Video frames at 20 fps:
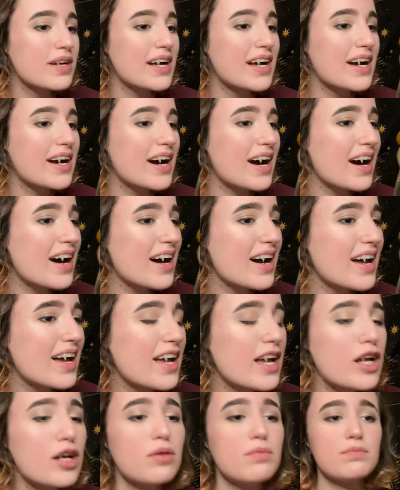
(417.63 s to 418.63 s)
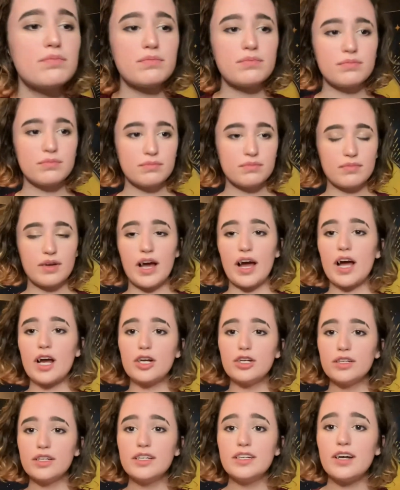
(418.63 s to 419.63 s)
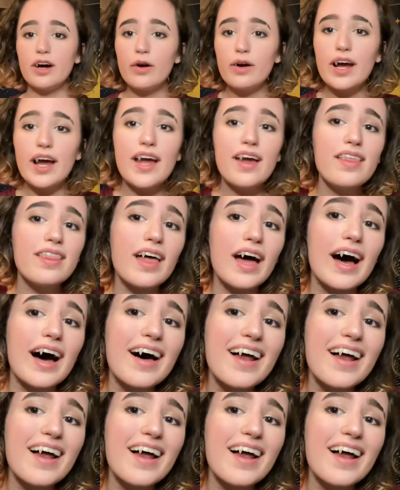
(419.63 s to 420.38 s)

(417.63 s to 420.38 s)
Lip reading: I actually don't hate that.